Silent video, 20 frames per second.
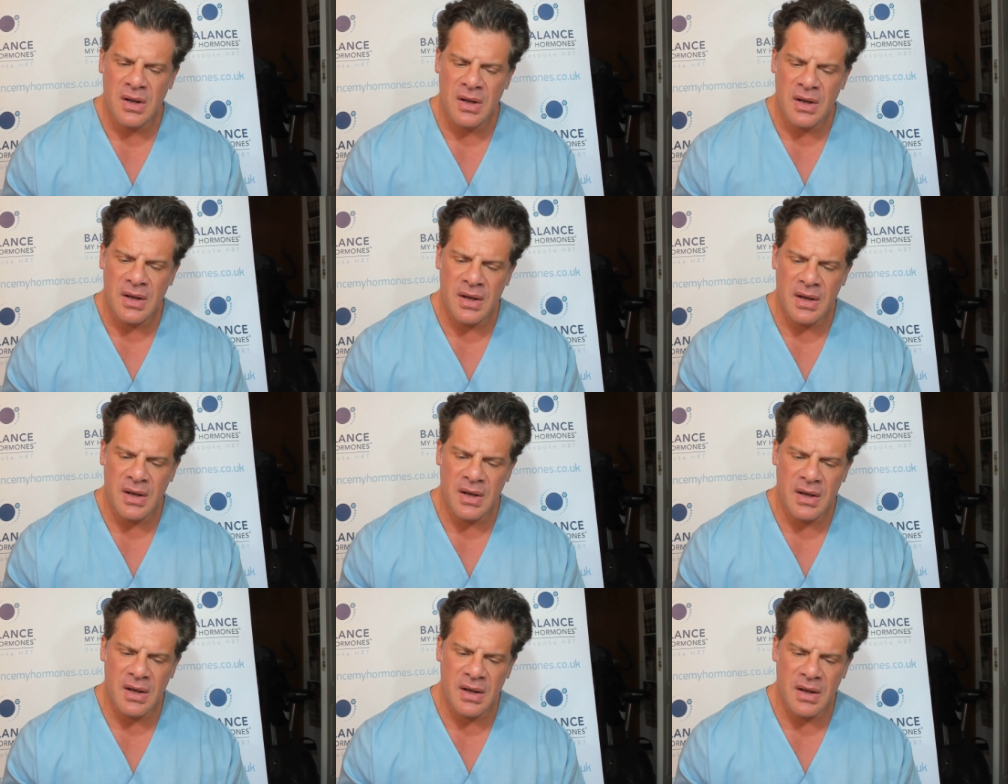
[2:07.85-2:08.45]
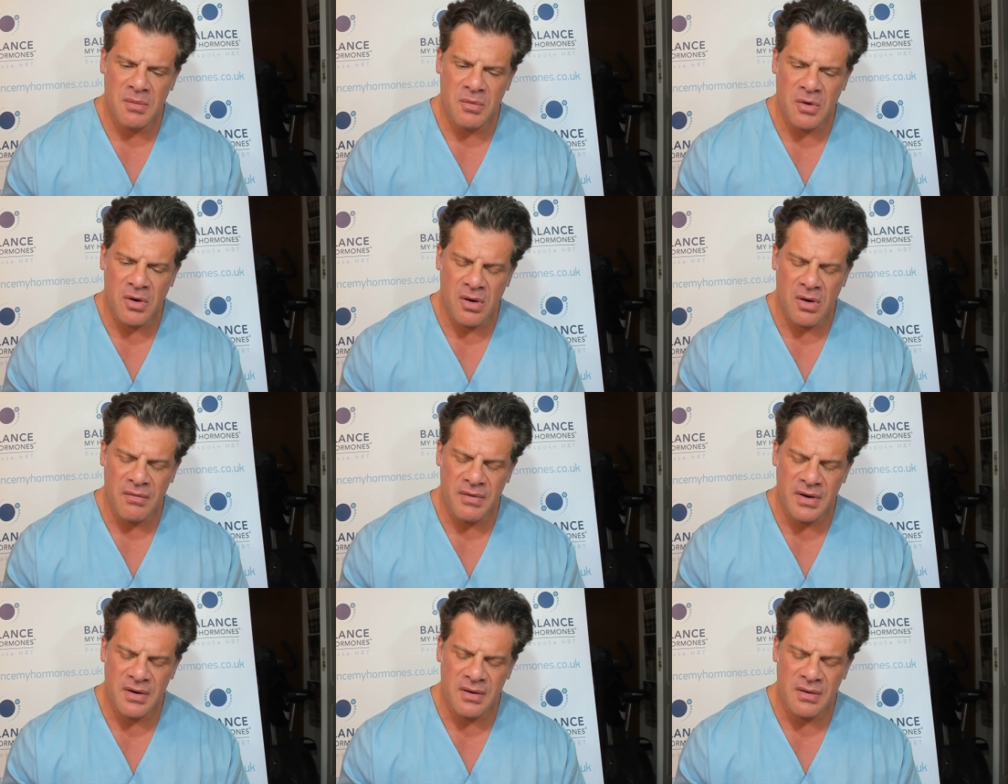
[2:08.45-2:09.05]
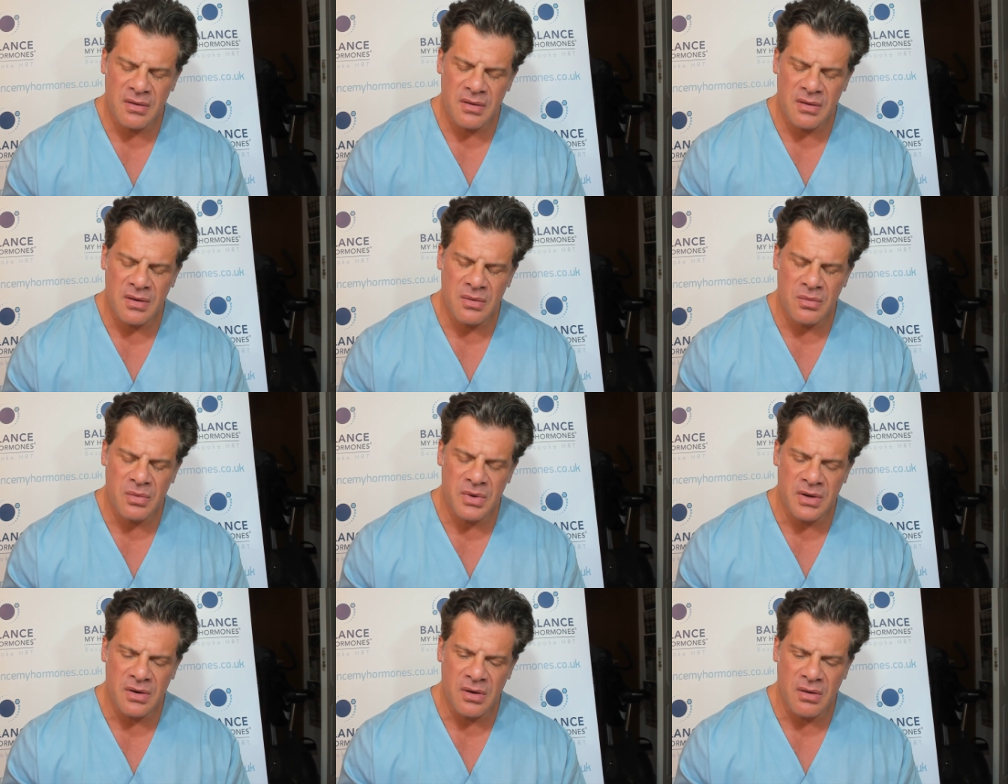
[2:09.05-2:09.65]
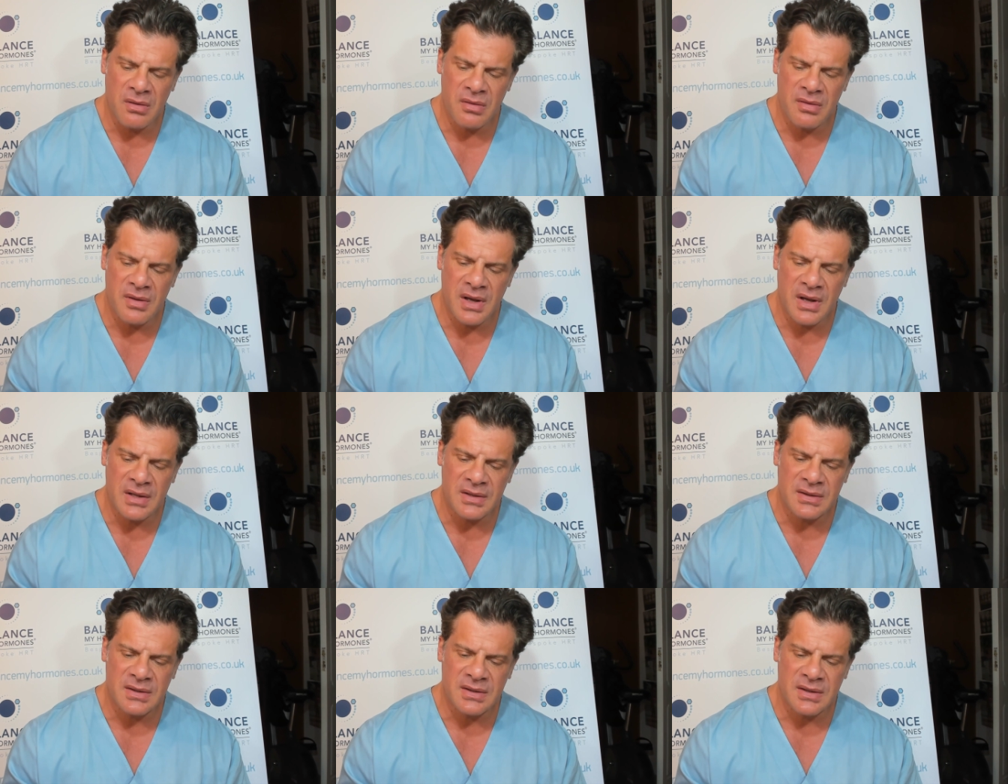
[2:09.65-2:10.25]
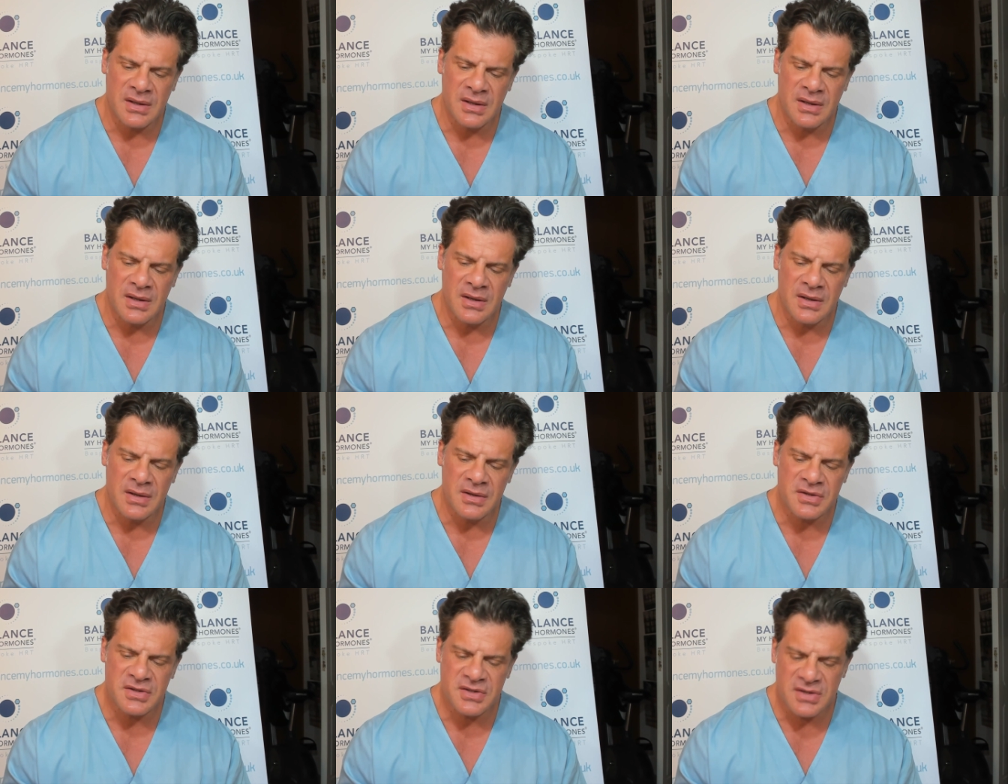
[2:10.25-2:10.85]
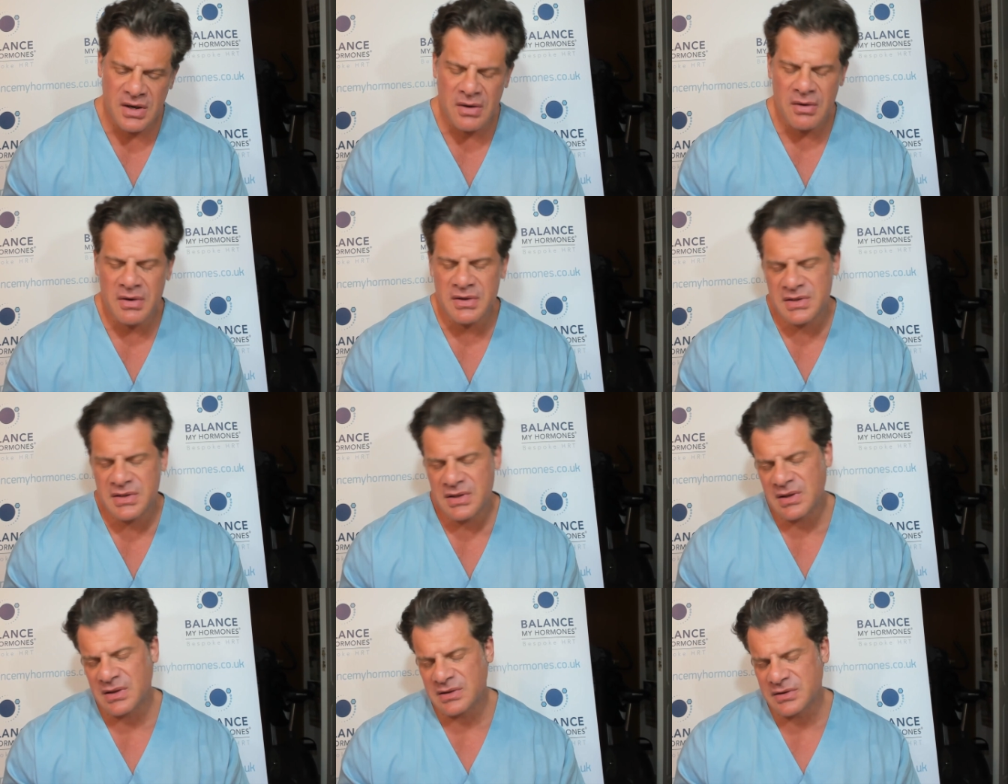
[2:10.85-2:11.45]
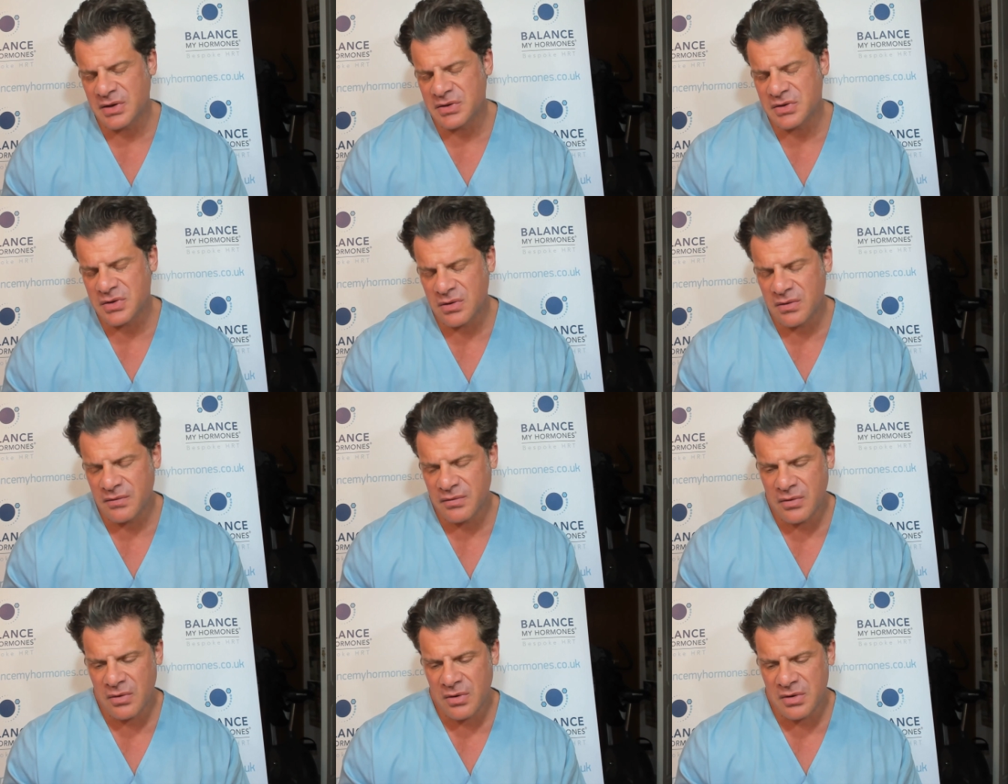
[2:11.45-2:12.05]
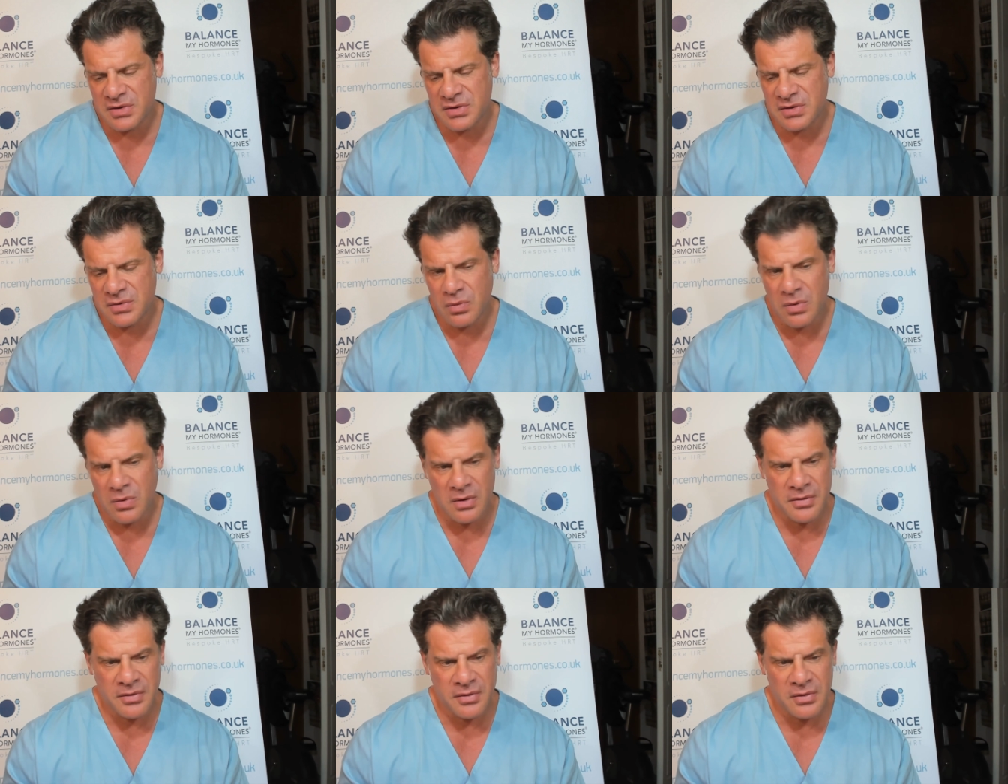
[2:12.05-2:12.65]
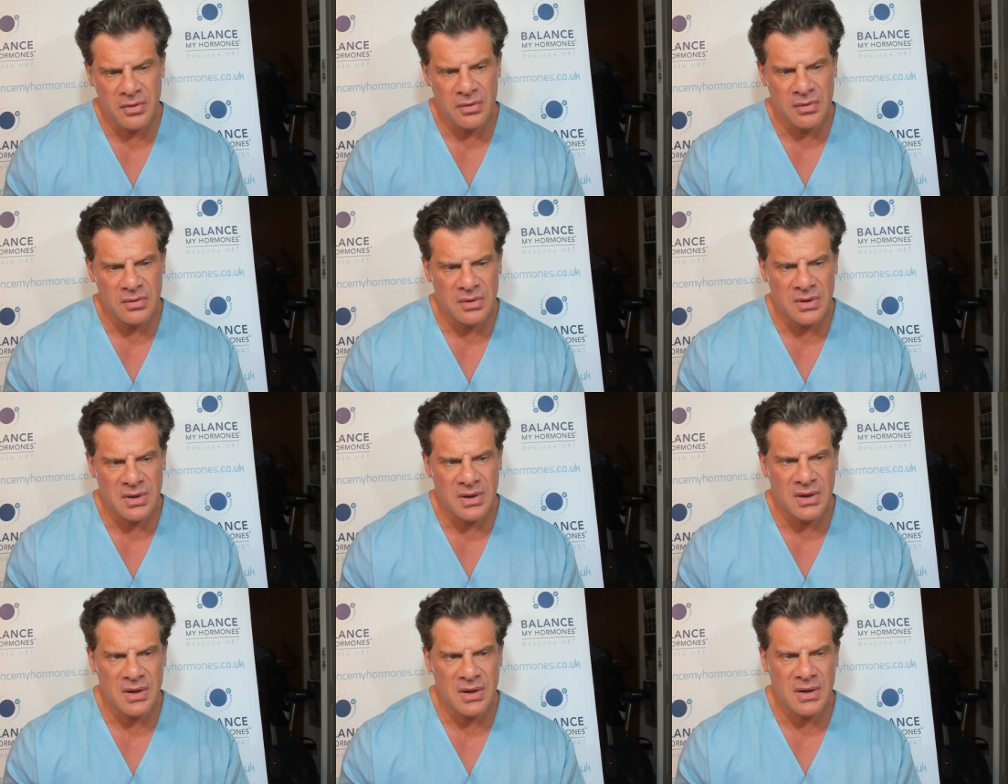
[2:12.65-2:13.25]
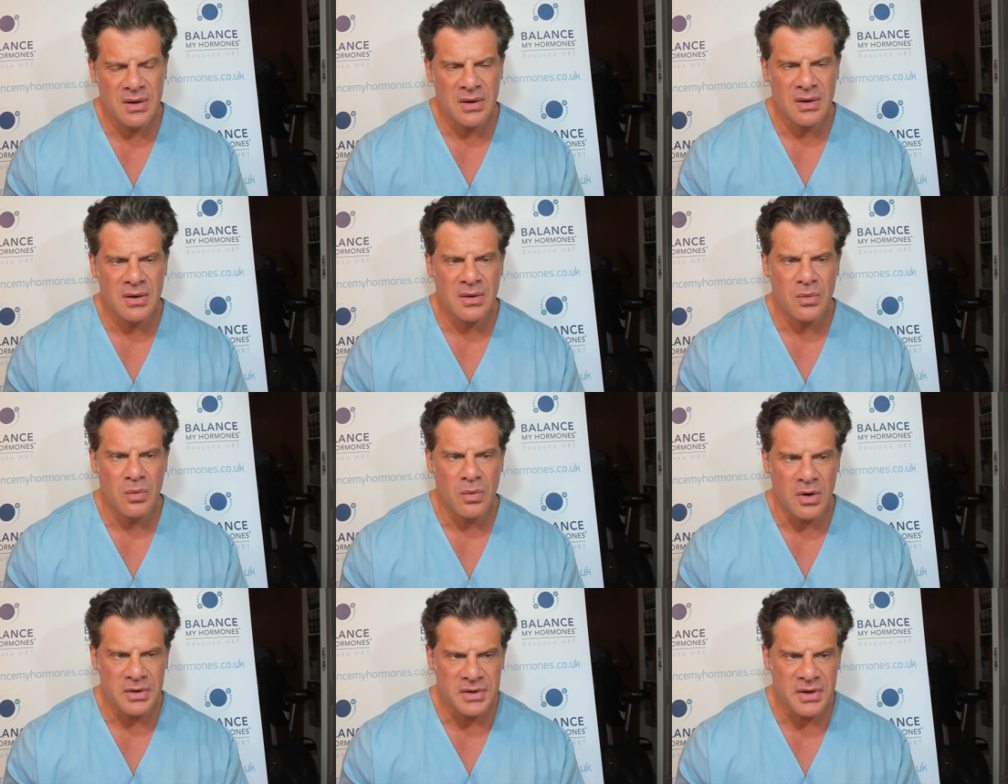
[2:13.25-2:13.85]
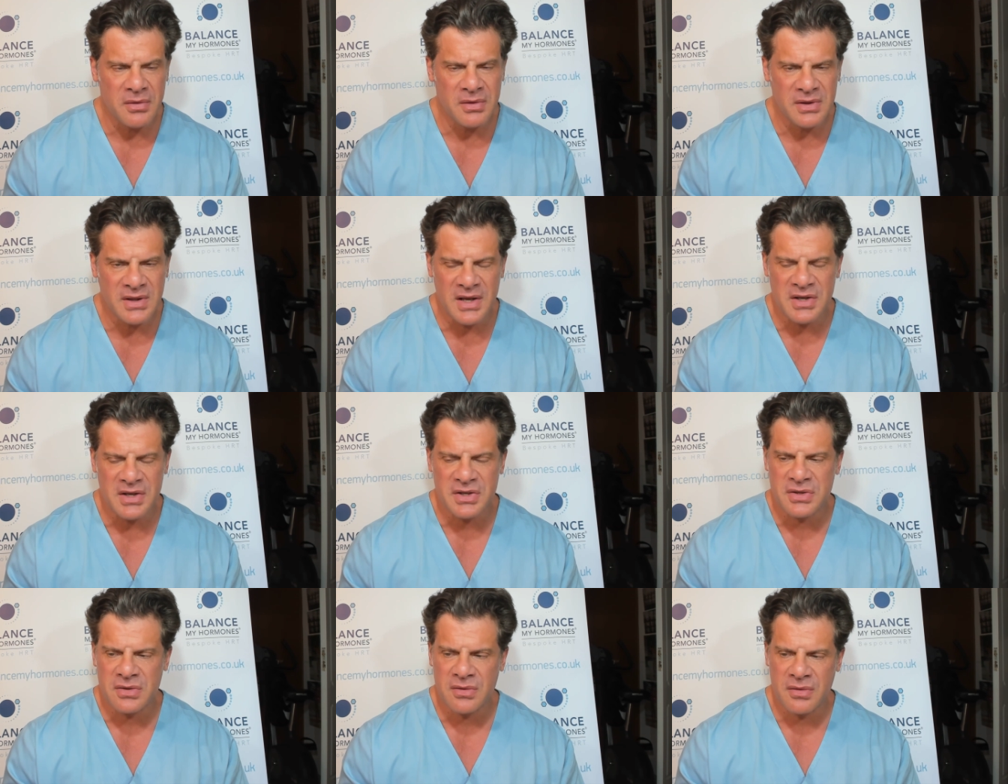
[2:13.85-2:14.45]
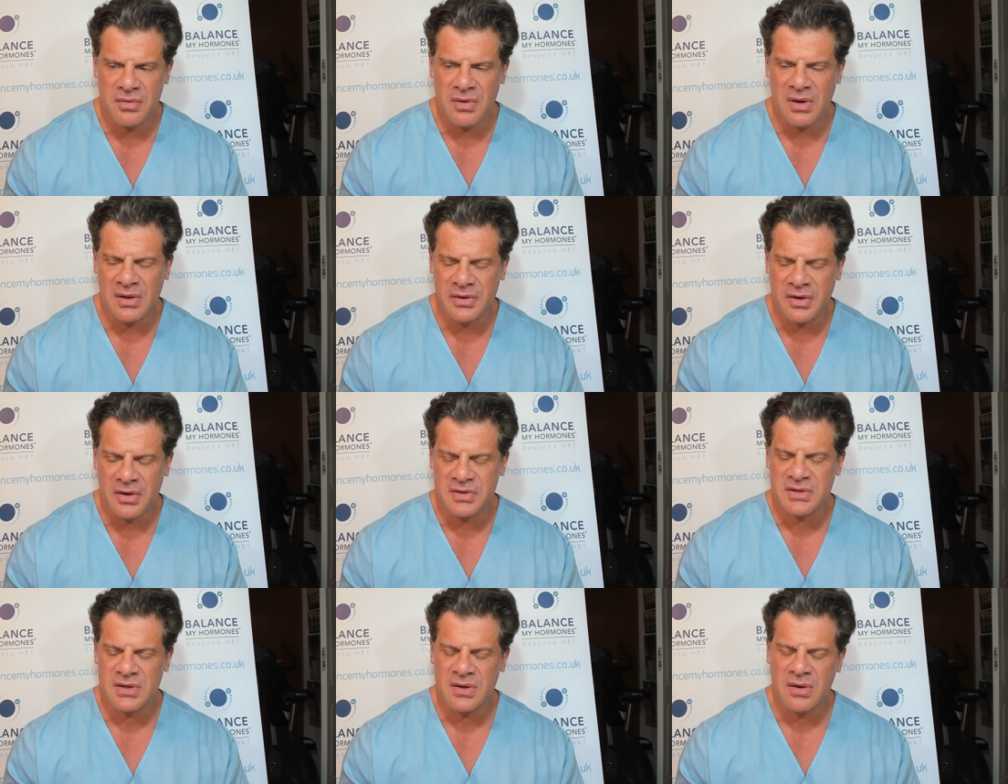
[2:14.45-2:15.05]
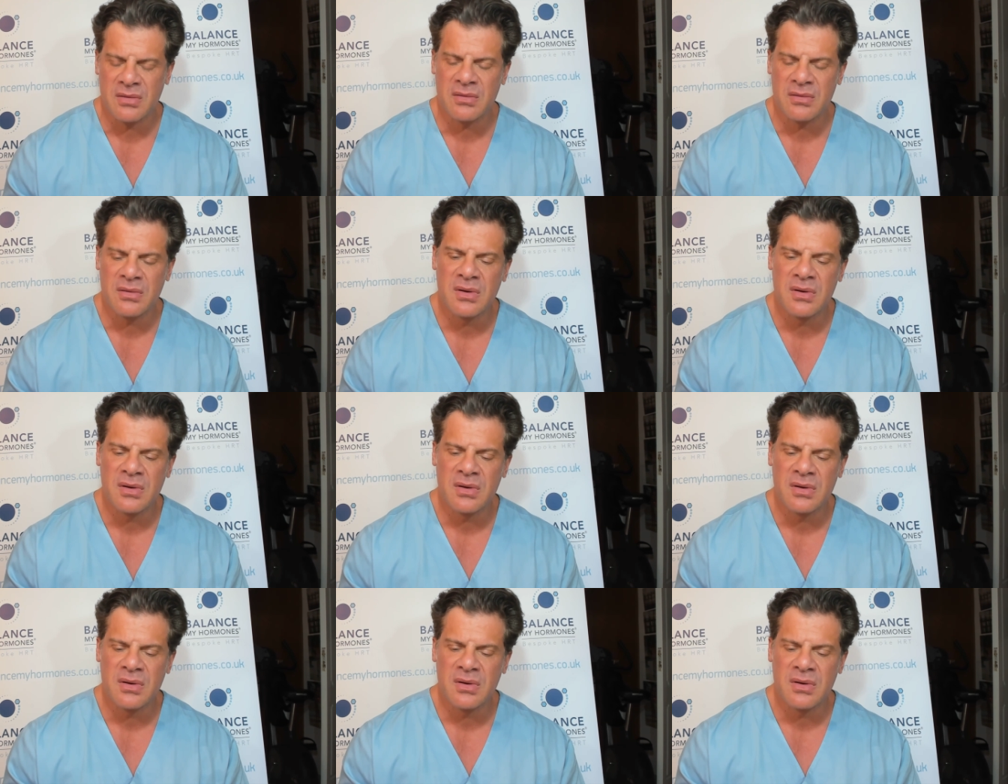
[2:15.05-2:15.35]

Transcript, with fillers: Uh, moreover, we know that uh, steroids and aldosterone, of course, work through uh, water retention through aldosterone.